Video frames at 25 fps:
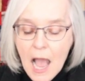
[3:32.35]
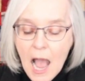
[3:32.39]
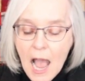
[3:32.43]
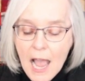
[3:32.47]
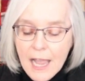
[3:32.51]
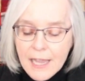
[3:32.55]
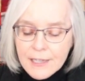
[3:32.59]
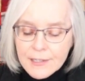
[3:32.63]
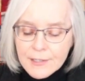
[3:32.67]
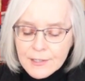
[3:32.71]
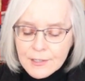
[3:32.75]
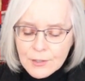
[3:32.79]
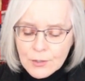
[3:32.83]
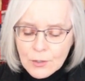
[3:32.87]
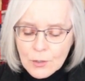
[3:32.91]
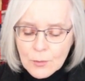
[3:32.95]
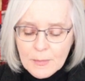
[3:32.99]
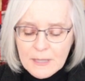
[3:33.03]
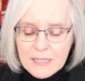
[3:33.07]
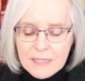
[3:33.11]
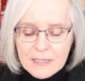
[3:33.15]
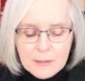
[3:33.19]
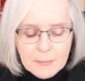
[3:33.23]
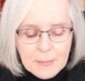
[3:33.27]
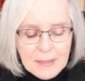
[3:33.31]
I assume
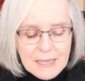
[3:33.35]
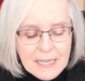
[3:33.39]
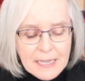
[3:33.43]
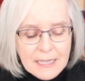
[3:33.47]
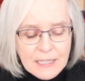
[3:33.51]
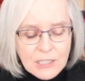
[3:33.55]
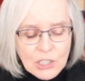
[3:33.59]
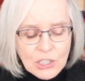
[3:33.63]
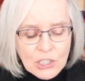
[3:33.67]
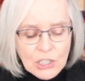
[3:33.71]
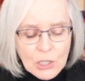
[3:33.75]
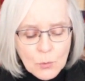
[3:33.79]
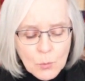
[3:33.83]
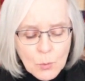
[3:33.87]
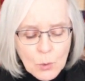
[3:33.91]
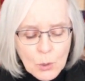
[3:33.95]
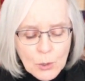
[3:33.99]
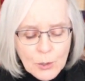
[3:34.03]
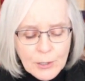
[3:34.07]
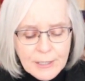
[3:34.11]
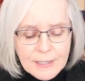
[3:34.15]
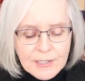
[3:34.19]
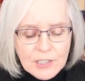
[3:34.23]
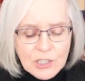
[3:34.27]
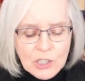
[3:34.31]
it is because she
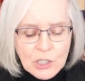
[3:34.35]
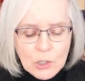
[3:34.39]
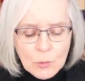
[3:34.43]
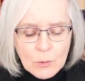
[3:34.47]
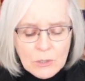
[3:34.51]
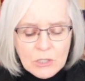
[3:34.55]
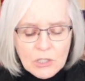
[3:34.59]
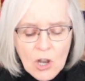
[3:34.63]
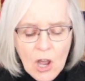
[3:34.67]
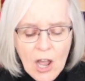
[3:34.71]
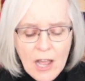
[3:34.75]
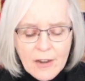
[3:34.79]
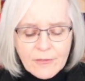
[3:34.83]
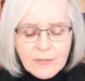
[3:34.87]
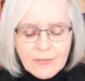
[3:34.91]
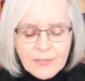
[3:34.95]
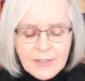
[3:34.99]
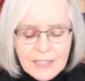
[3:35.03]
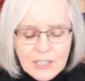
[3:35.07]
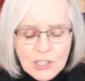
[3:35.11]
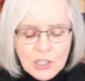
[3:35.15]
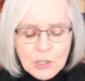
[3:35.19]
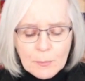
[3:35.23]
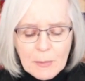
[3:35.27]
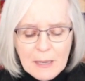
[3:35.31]
worries she will not
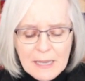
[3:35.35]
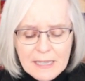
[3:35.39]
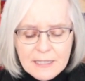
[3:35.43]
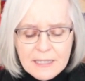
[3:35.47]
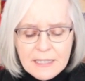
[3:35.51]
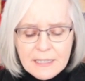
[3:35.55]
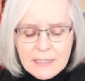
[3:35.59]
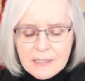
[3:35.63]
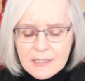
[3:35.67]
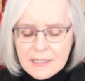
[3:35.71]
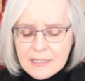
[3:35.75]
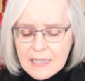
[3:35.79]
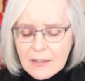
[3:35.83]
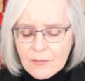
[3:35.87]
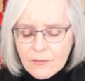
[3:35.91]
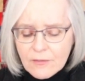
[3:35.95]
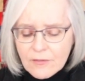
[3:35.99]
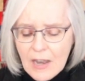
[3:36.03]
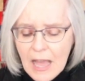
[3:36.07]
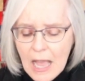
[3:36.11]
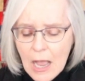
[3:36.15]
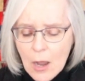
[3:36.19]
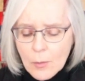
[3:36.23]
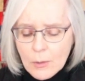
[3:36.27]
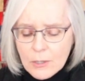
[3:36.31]
finish painting
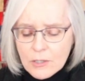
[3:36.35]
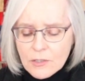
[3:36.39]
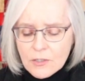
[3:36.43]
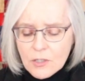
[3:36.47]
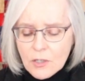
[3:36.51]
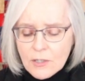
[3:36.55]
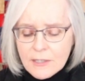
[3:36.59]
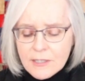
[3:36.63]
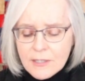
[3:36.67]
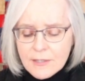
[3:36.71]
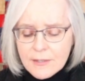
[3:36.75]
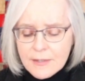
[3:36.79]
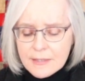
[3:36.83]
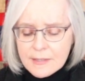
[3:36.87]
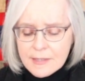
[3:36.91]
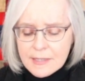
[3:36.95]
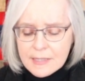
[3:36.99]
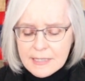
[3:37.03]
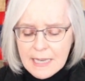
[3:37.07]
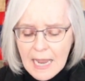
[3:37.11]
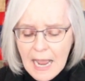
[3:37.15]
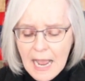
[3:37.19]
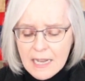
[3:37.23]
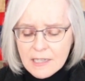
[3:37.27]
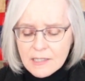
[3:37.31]
sunflowers onto the
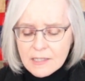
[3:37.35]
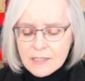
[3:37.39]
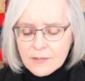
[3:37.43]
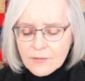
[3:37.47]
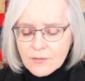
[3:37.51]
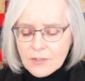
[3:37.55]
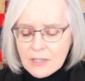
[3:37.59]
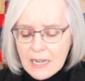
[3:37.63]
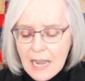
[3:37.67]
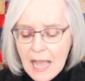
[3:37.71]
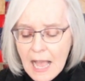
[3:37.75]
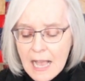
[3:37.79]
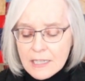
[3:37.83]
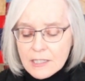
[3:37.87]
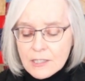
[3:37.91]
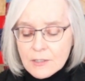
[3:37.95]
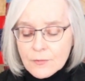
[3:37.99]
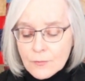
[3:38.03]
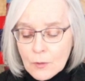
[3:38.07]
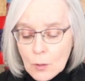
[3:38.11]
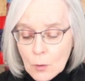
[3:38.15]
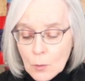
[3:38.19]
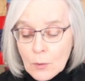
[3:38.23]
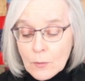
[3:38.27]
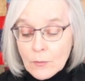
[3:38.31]
stacks of glass
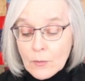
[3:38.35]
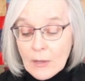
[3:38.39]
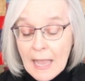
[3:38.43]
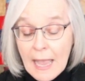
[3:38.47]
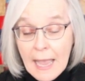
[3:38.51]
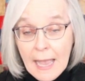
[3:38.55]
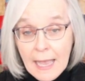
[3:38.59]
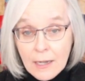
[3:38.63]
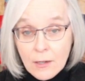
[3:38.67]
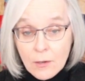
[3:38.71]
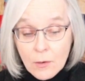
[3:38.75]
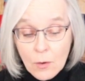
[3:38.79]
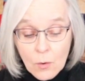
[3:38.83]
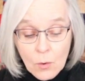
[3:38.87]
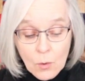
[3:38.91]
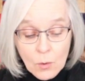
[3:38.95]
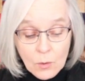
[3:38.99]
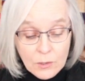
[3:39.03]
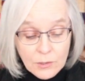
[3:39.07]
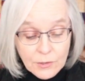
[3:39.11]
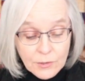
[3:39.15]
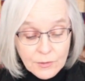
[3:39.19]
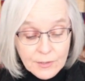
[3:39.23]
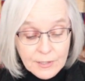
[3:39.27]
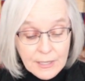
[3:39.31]
votive candle
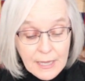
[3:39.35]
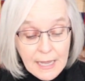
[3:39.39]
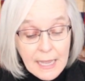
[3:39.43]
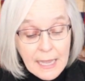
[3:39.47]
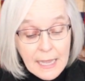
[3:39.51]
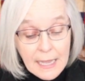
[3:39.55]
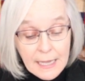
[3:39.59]
holders